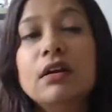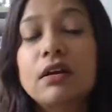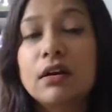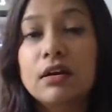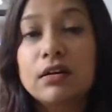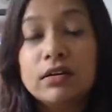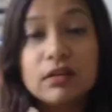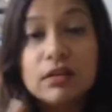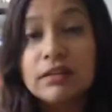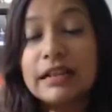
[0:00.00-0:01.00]
uh,
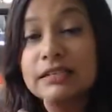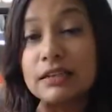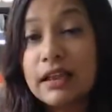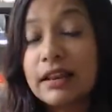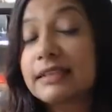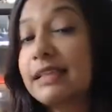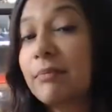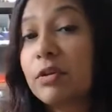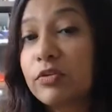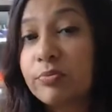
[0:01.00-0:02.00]
that's an
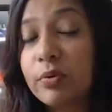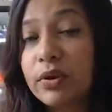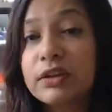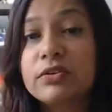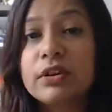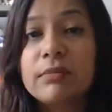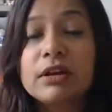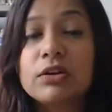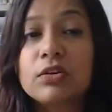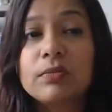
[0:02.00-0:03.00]
example of poetry, but
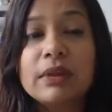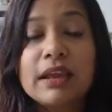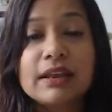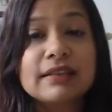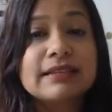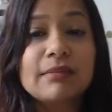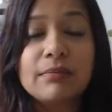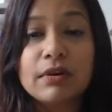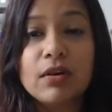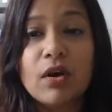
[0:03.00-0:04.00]
it could be an
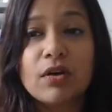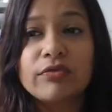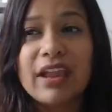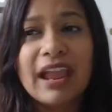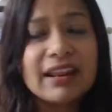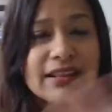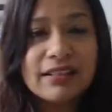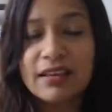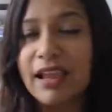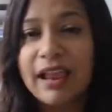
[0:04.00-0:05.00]
example of
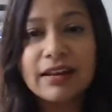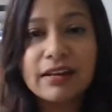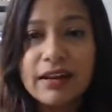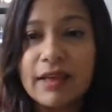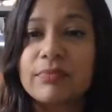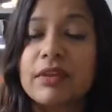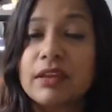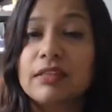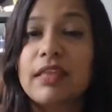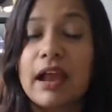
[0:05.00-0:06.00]
anything, any damn
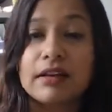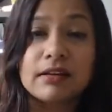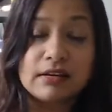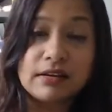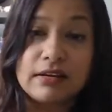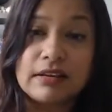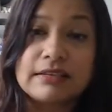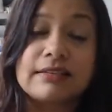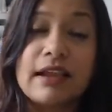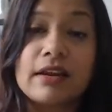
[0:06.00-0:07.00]
thing that is
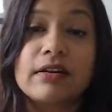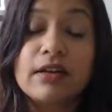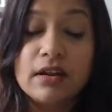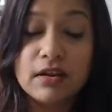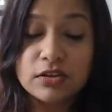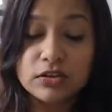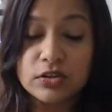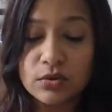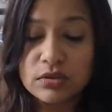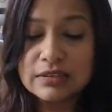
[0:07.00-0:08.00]
there.
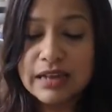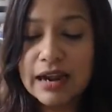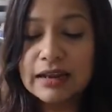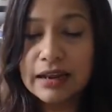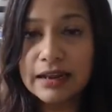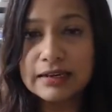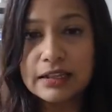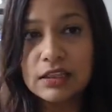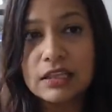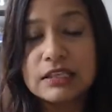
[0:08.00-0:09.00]
So start
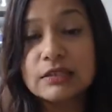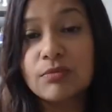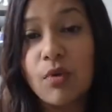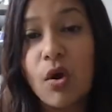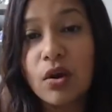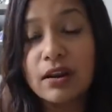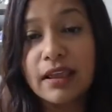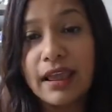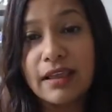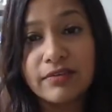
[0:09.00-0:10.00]
collecting these small
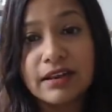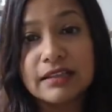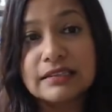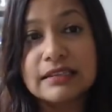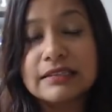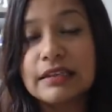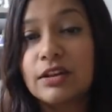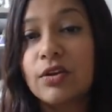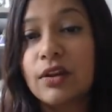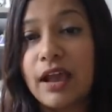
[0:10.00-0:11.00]
evidences in
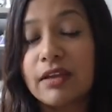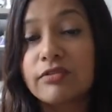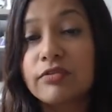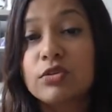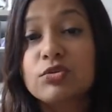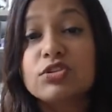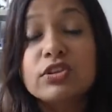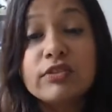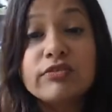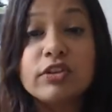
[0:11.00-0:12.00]
your life to
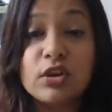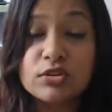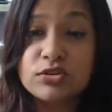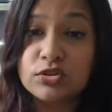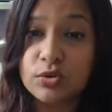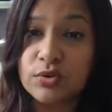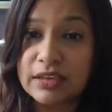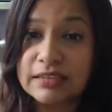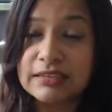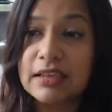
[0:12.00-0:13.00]
shift your
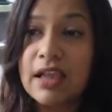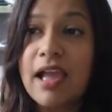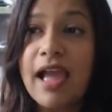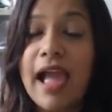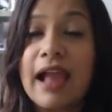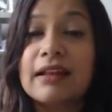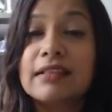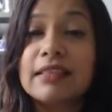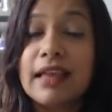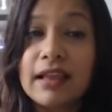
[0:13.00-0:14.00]
stories. And
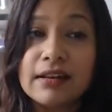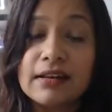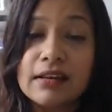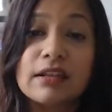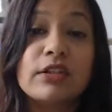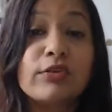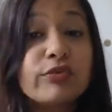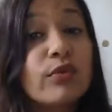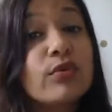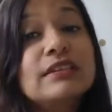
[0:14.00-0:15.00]
then the
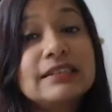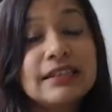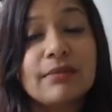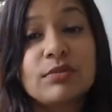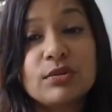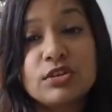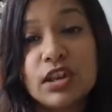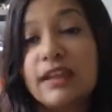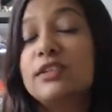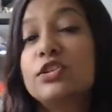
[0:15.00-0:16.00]
fourth step to
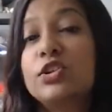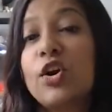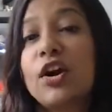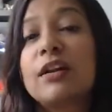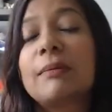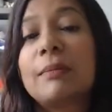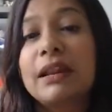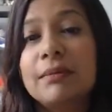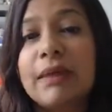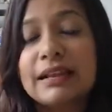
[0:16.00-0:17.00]
change your
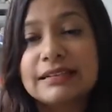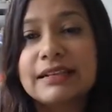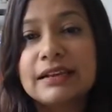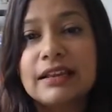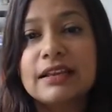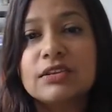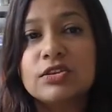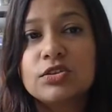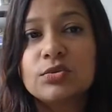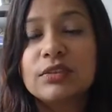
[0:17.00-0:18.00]
money mindset is
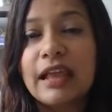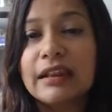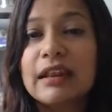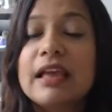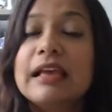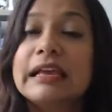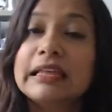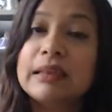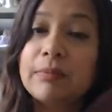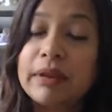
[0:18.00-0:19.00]
to then
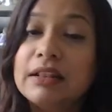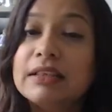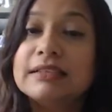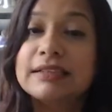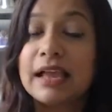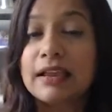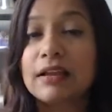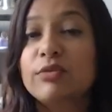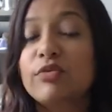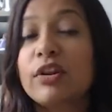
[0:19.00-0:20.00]
repeat this
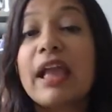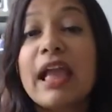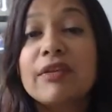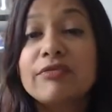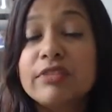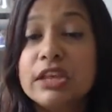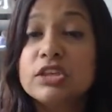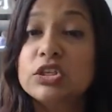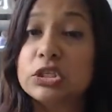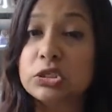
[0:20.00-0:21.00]
cycle for every
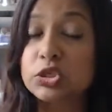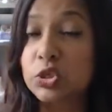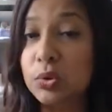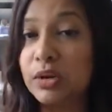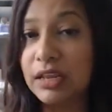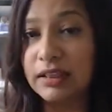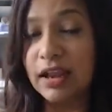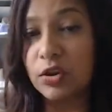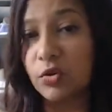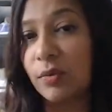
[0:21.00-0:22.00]
story
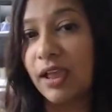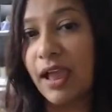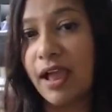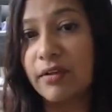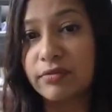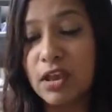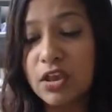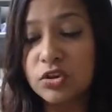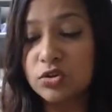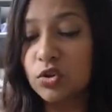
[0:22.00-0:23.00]
that you may have.
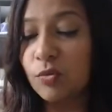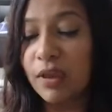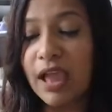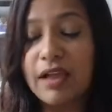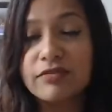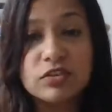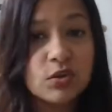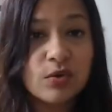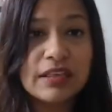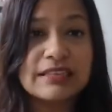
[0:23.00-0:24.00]
So you may have
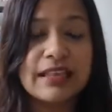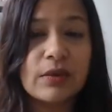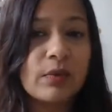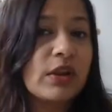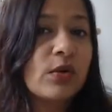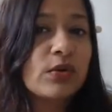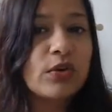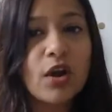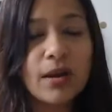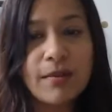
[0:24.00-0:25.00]
stories like, we don't
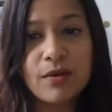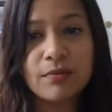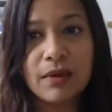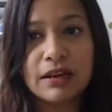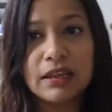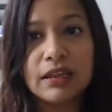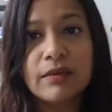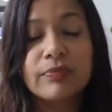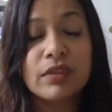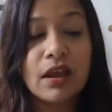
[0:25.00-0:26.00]
talk about money,
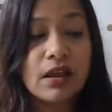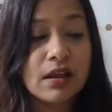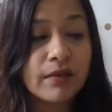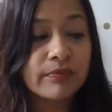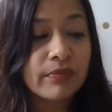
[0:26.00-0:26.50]
um,